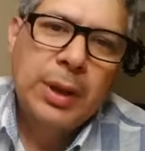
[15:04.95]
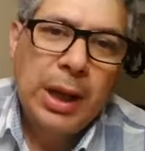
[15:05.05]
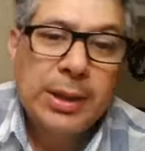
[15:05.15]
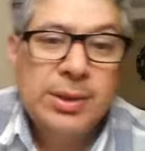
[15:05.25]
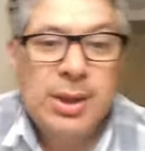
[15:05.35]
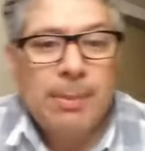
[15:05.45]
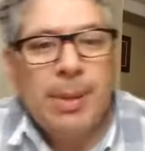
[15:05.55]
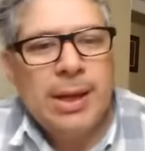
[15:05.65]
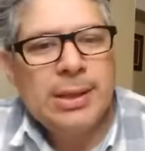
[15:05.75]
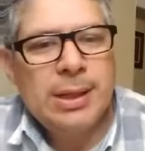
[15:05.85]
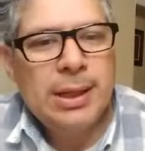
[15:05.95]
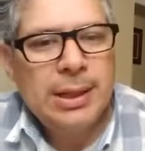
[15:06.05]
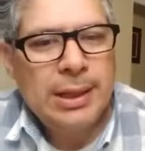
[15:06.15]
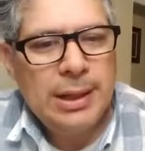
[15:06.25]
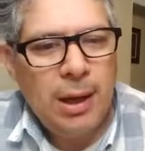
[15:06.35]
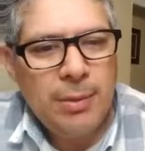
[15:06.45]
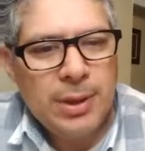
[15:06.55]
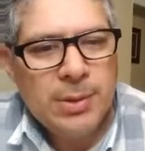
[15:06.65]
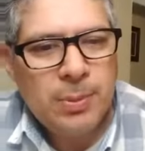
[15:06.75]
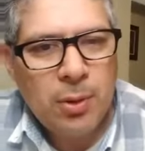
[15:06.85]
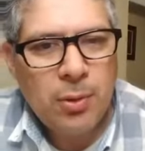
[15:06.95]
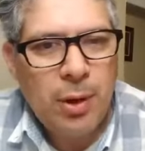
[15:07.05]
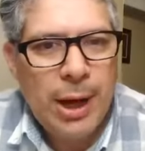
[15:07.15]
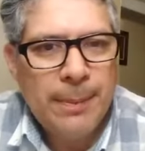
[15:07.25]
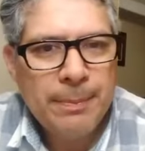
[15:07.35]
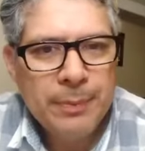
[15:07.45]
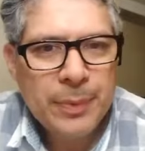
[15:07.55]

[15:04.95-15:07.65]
And somebody's going to get on this program,